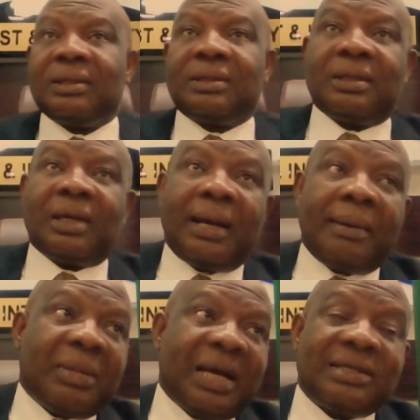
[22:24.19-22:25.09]

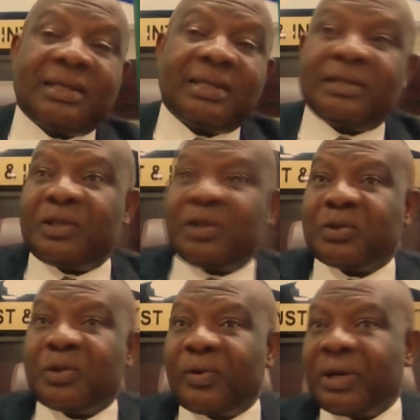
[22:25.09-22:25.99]
SEC does
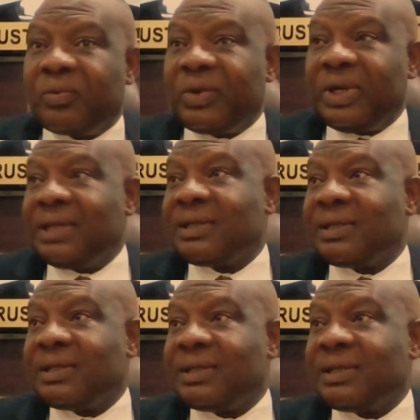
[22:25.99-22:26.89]
not regulate
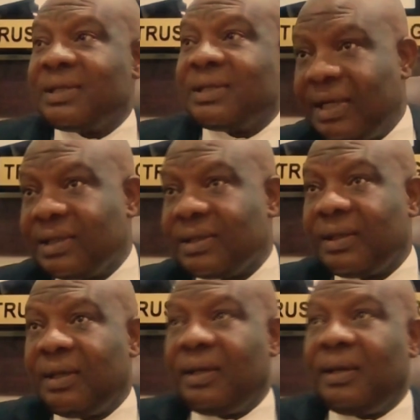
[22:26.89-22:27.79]
CIS,